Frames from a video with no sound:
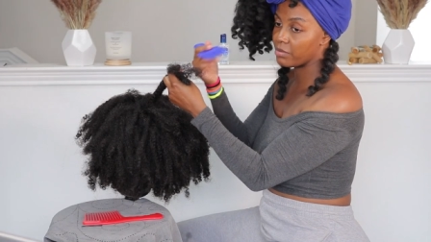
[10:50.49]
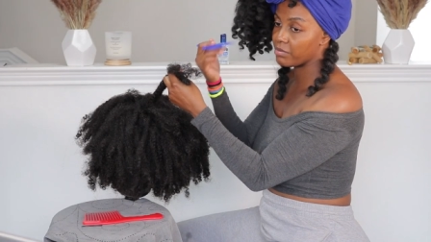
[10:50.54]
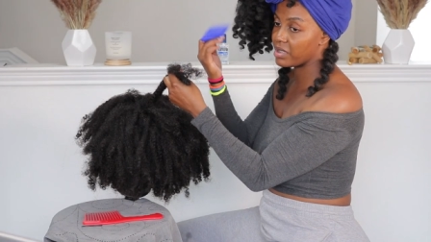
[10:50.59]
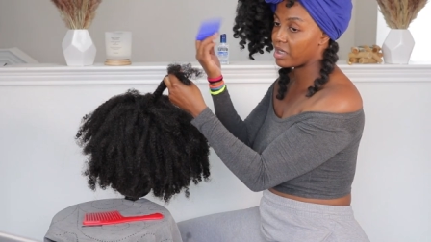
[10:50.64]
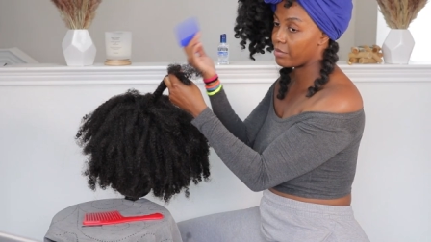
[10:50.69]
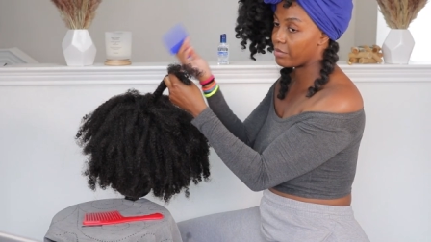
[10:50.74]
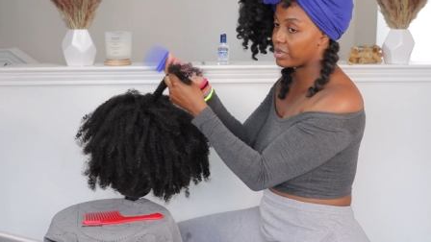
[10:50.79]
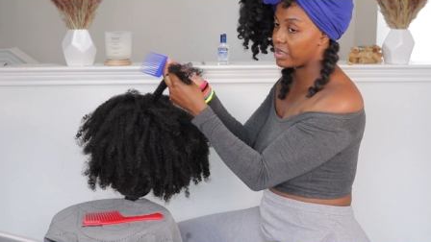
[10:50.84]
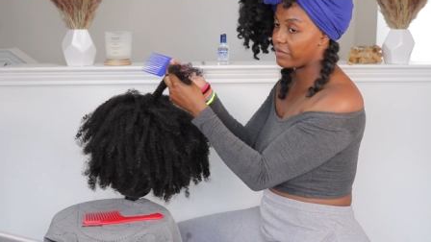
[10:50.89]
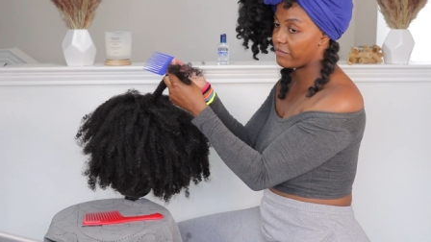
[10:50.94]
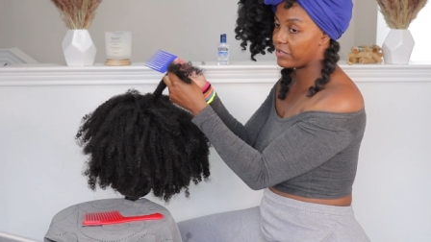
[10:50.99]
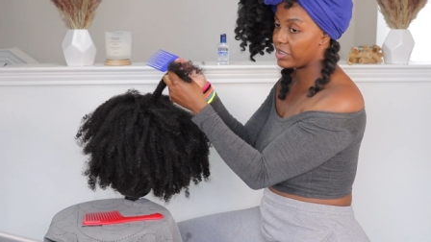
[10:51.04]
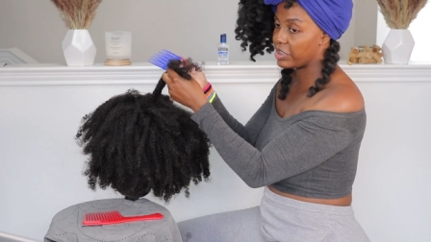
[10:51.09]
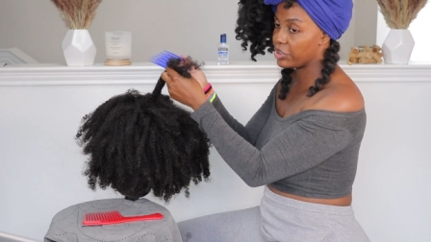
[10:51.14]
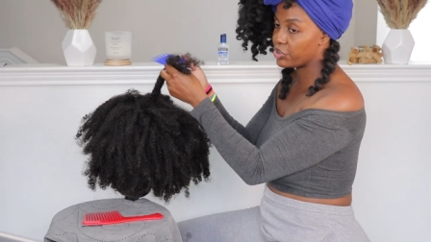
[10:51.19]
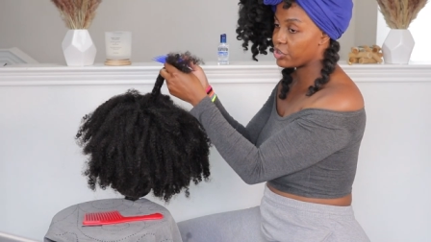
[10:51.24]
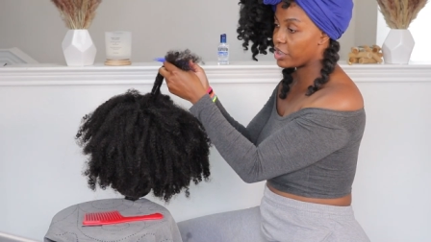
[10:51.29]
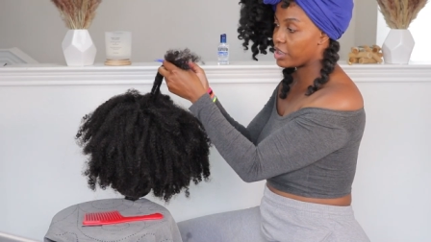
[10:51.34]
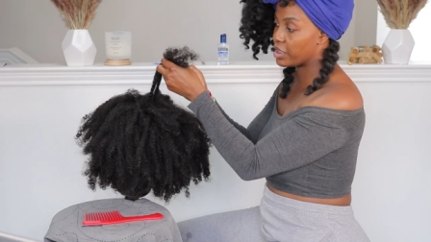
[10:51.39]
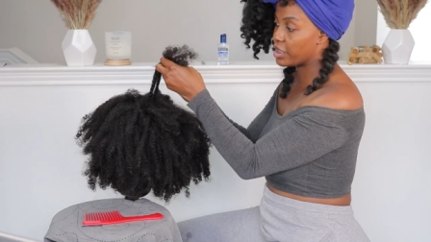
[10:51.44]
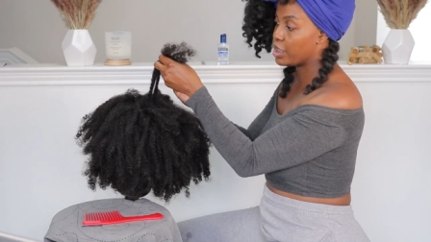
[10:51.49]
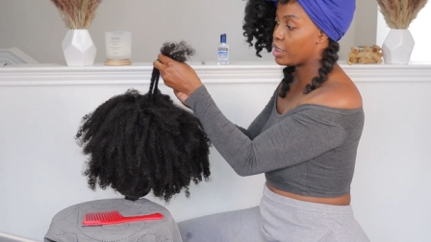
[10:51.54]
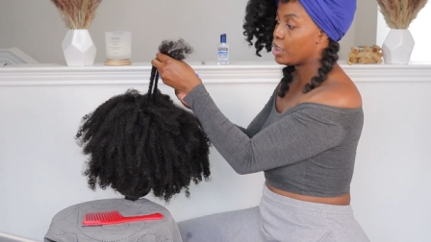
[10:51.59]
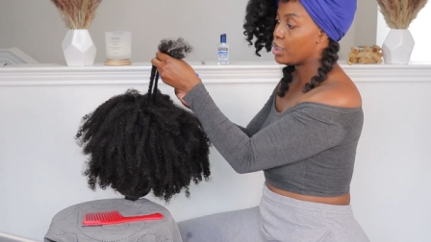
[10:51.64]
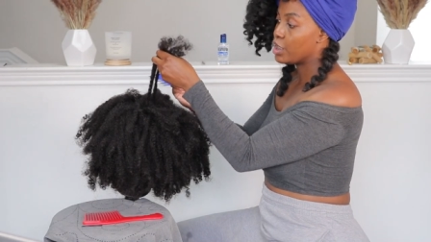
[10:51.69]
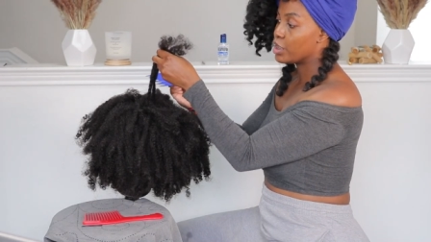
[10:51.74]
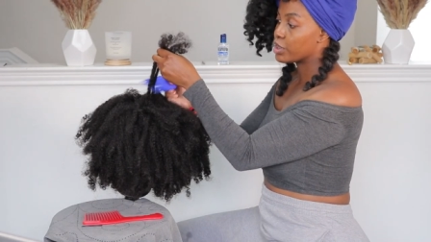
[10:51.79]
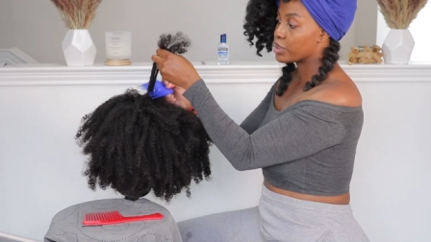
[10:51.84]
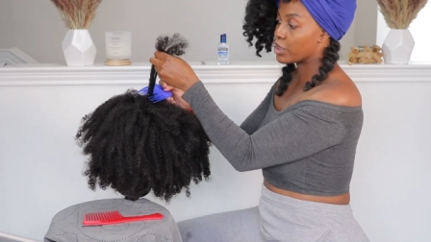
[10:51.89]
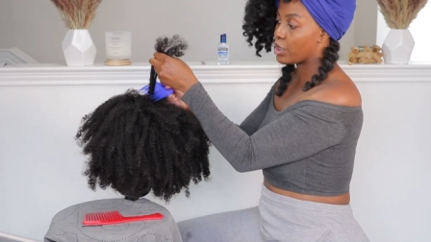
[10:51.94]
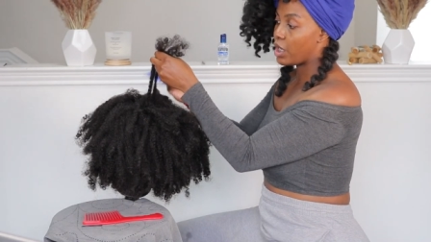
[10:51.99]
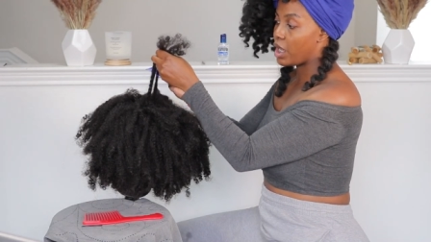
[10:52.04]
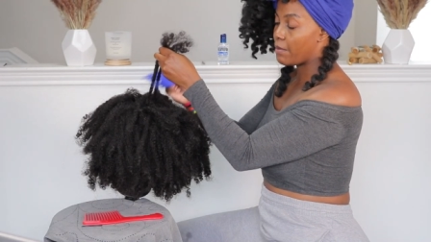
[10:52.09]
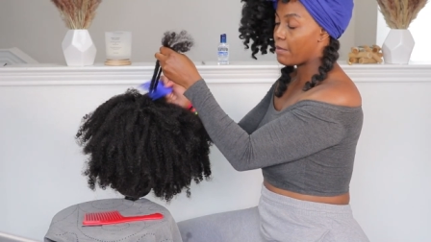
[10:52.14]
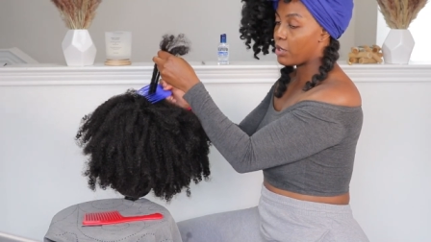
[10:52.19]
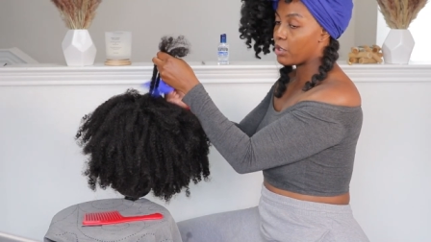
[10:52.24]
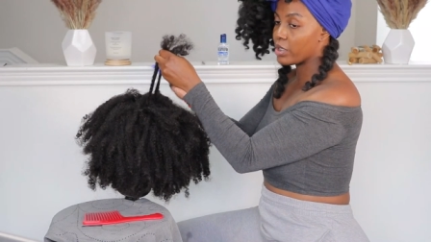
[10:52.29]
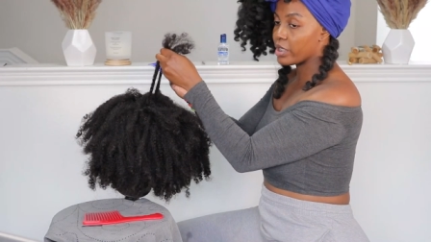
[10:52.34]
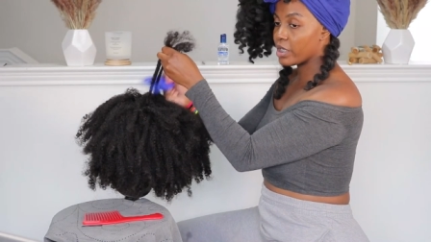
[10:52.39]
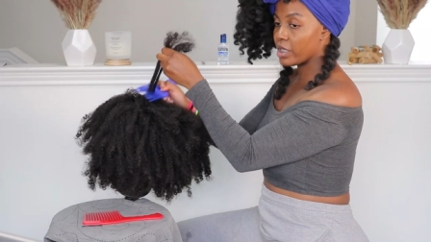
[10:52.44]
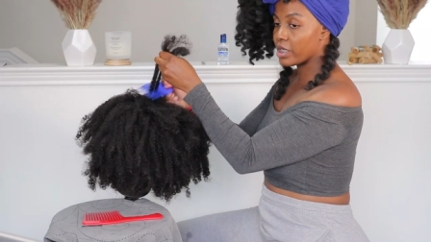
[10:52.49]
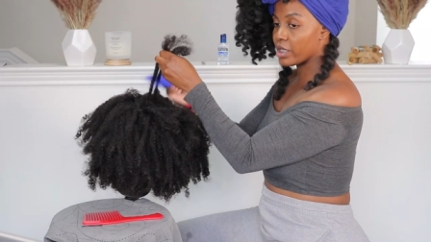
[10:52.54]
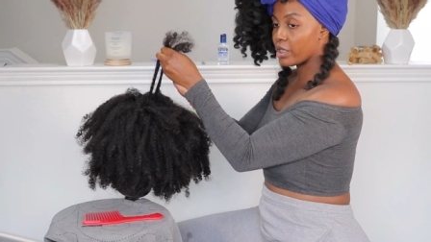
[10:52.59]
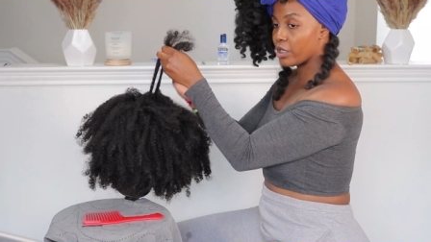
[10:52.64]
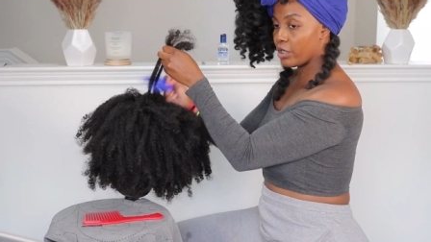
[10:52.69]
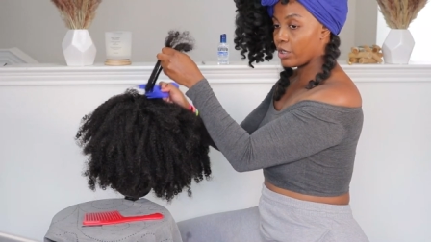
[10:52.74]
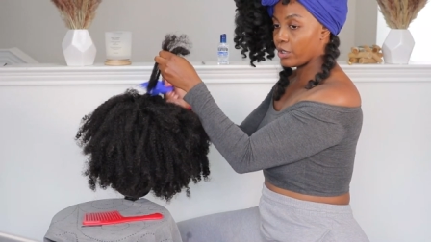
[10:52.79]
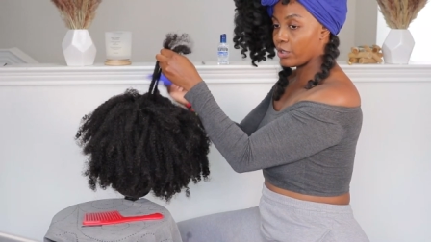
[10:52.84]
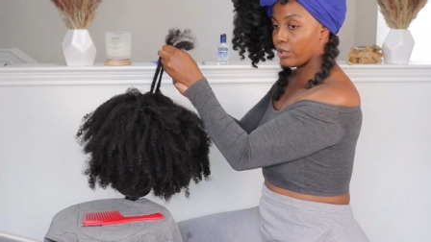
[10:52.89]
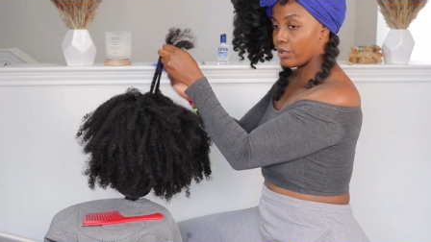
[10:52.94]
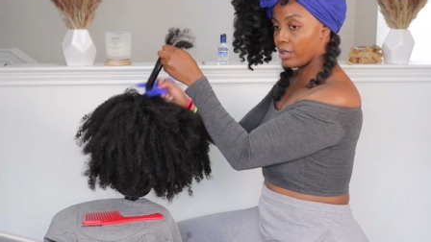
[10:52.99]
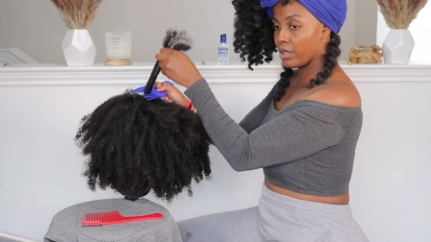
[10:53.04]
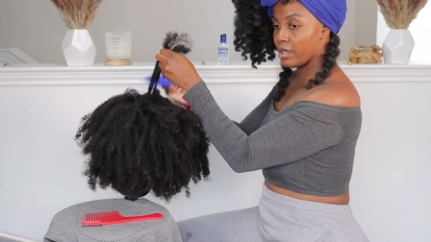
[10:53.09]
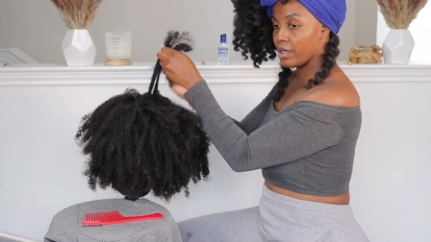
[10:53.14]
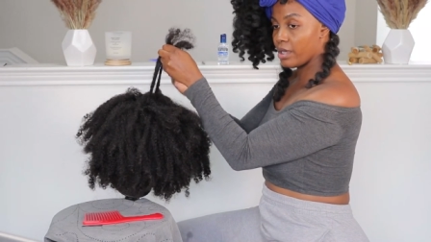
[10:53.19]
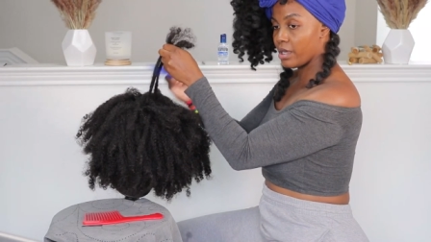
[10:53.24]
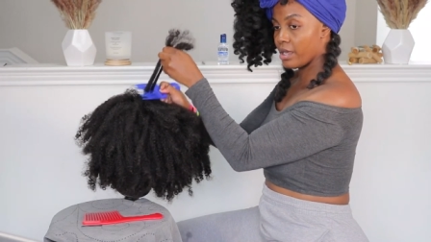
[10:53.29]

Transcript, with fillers: some type of definition. So I'm only gonna go